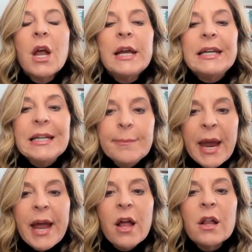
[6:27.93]

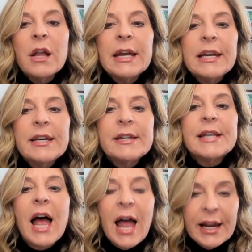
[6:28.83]
Email is
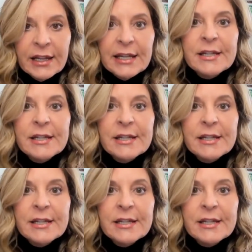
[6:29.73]
highly